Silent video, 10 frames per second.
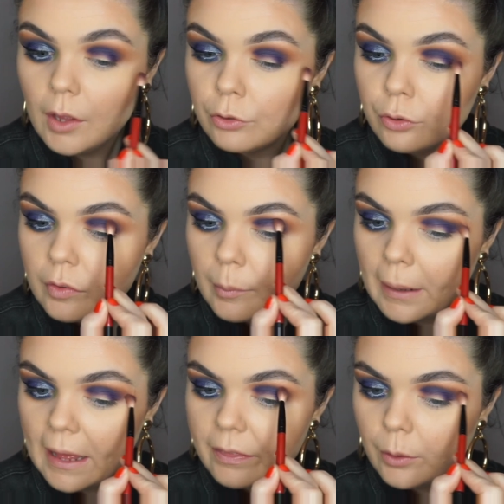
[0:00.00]
just to
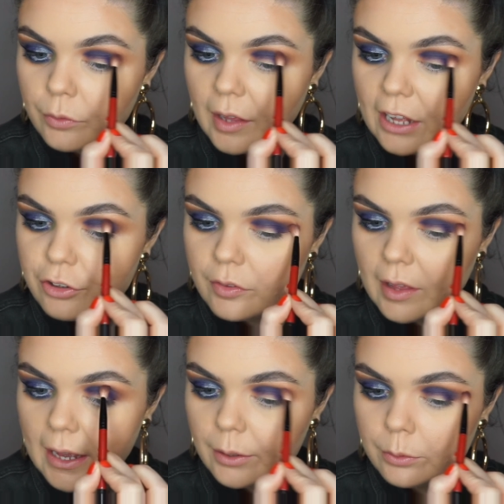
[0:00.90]
blend those edges
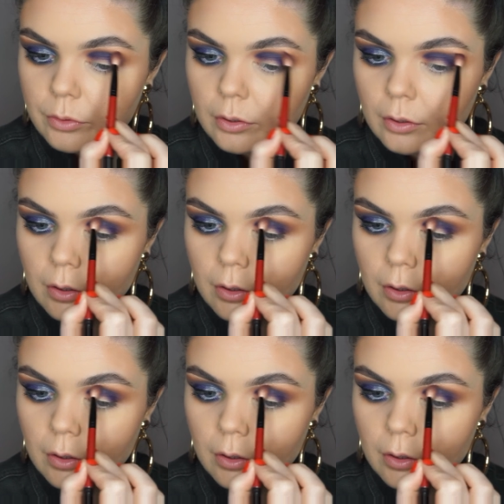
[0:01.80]
out.